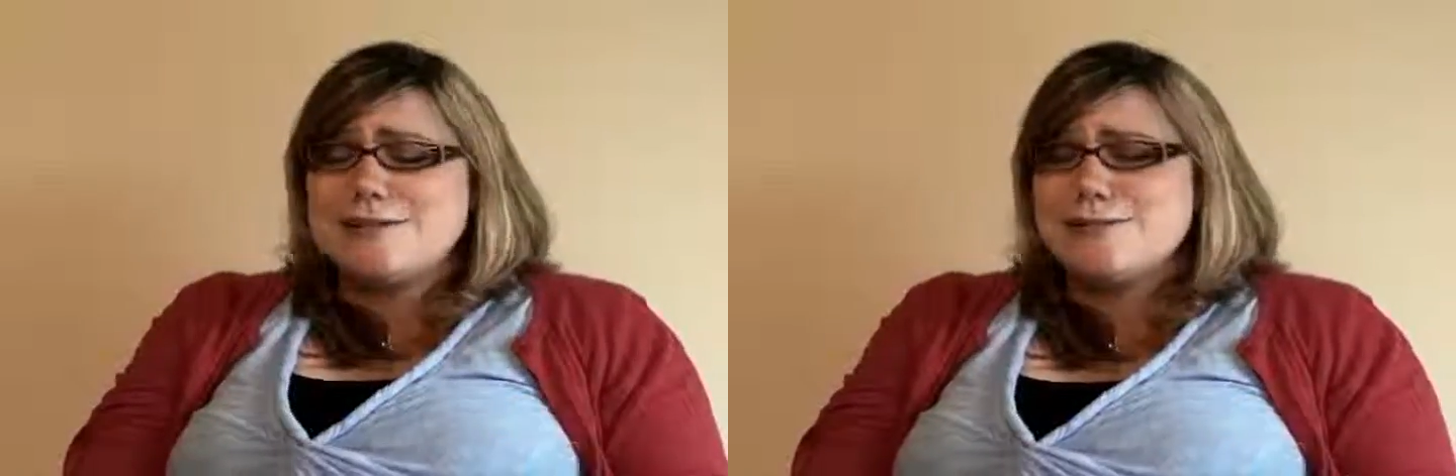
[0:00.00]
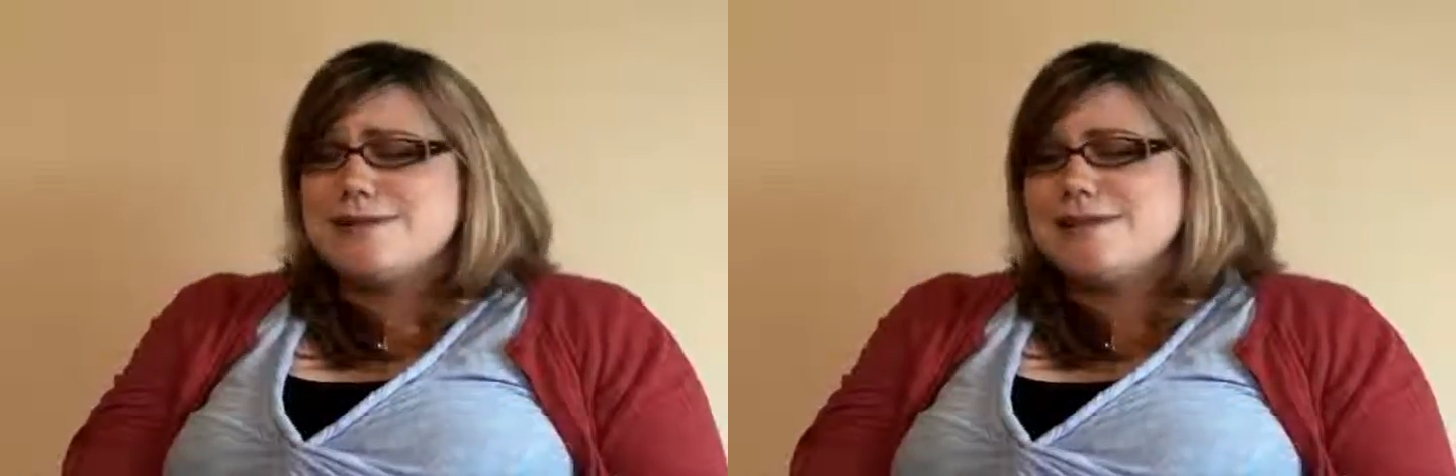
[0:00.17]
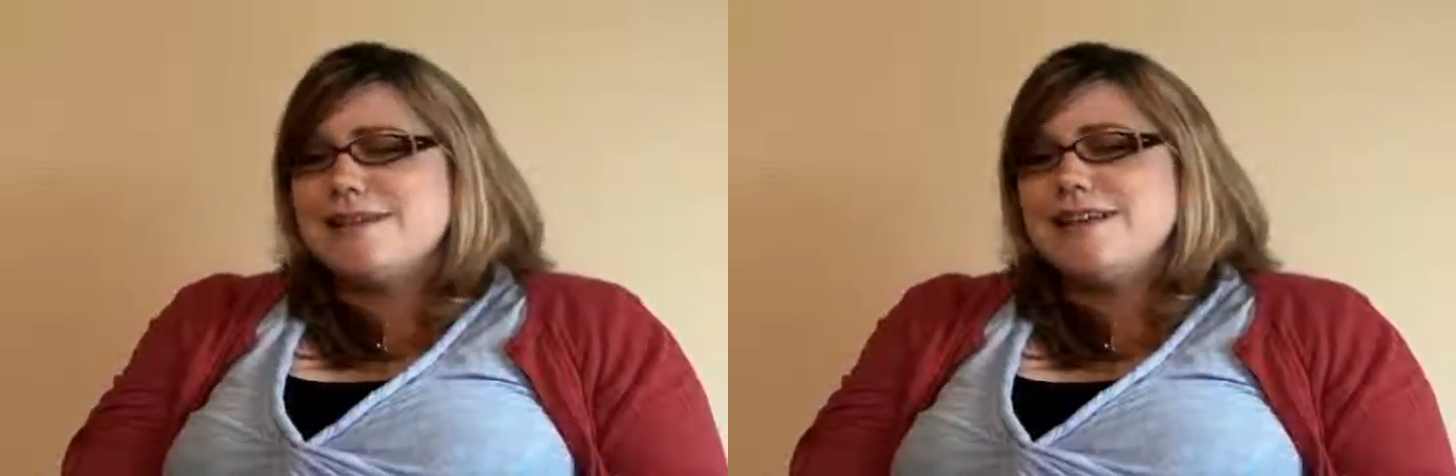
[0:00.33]
little
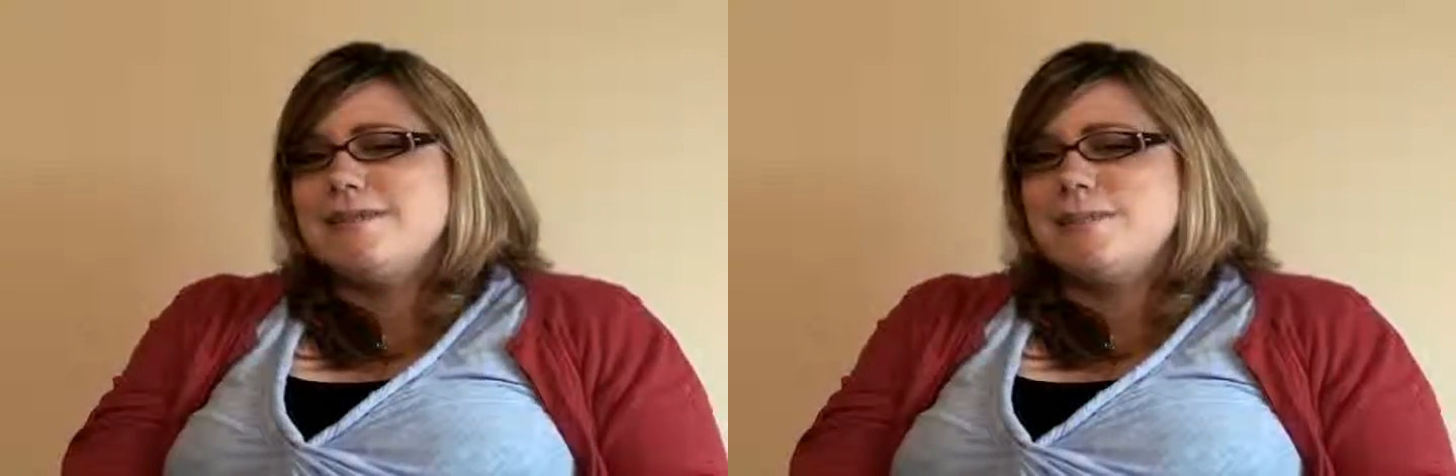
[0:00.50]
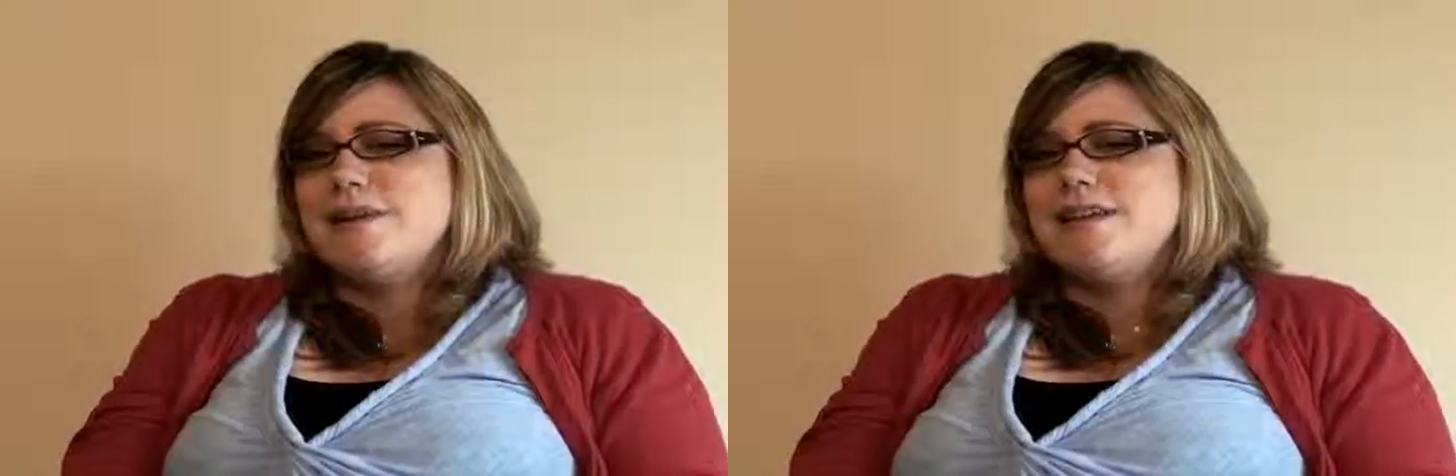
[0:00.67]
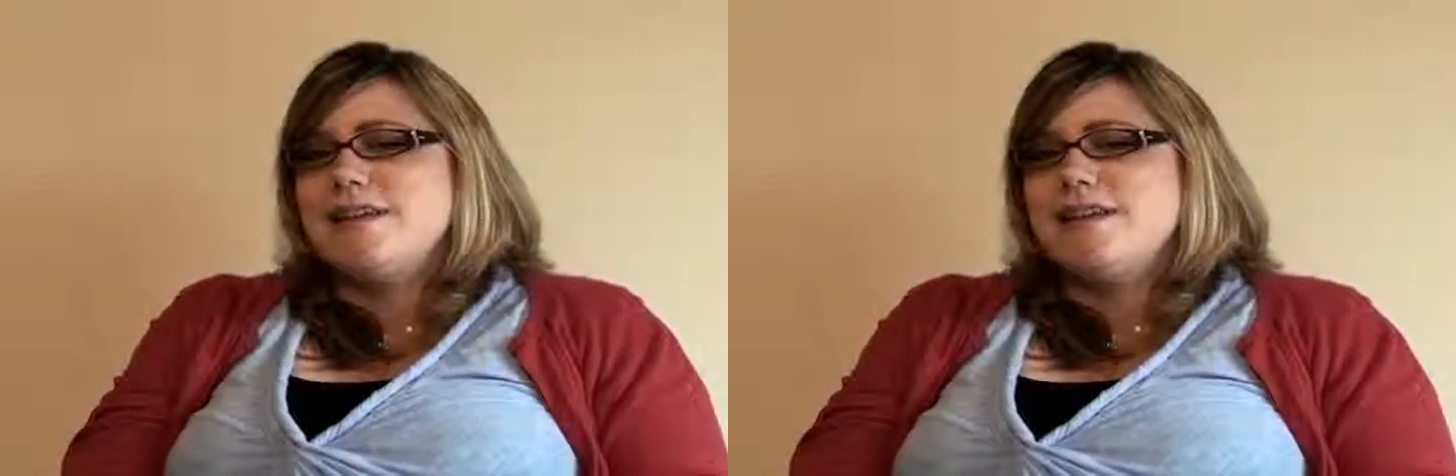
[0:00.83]

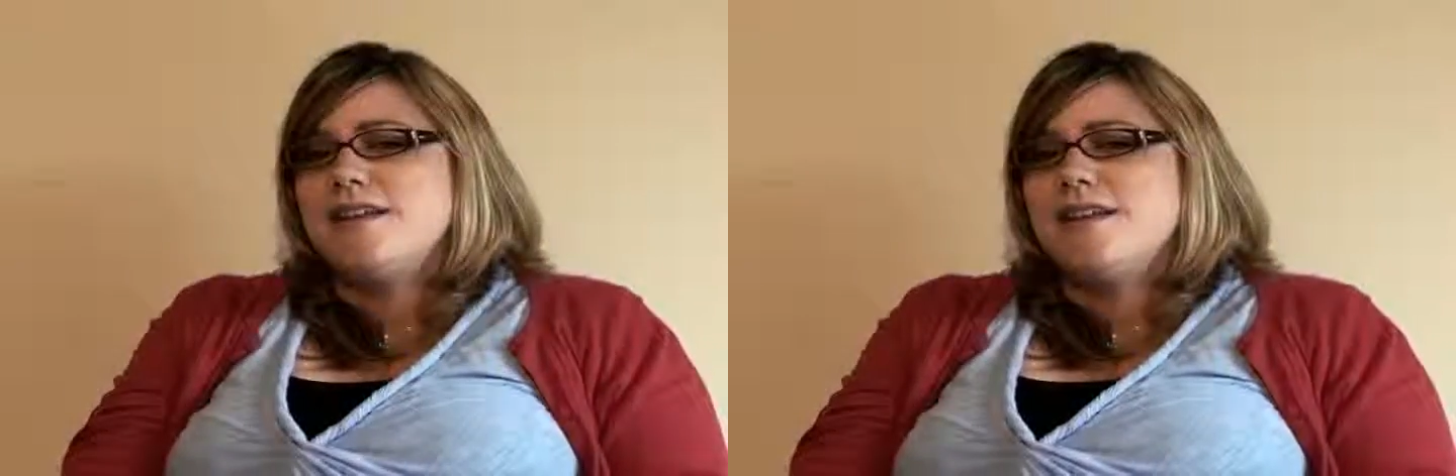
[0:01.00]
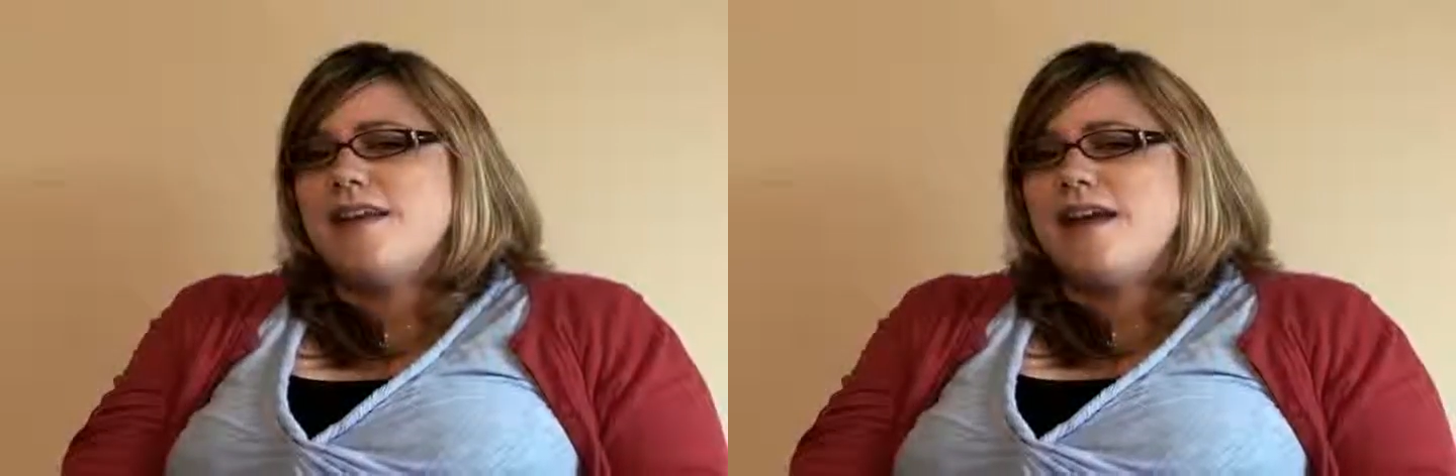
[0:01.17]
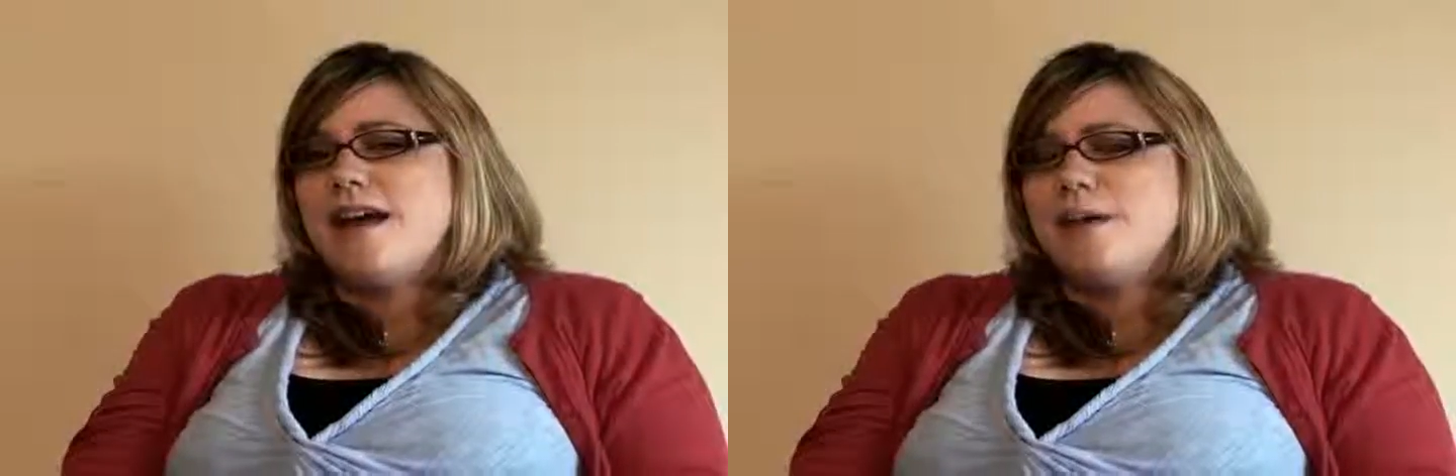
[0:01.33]
sleep, and
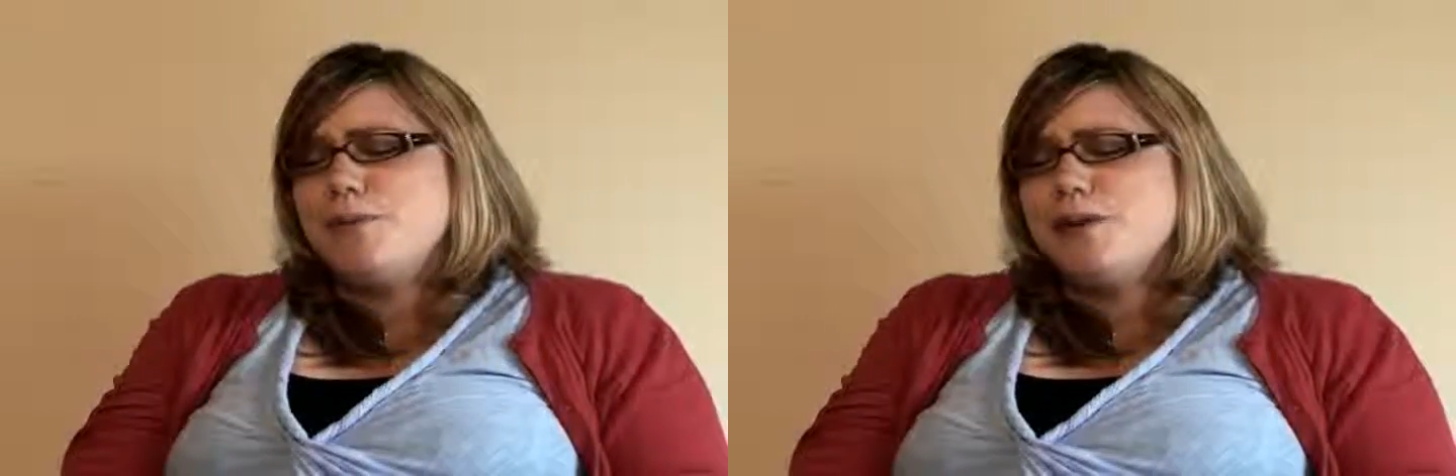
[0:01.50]
I'm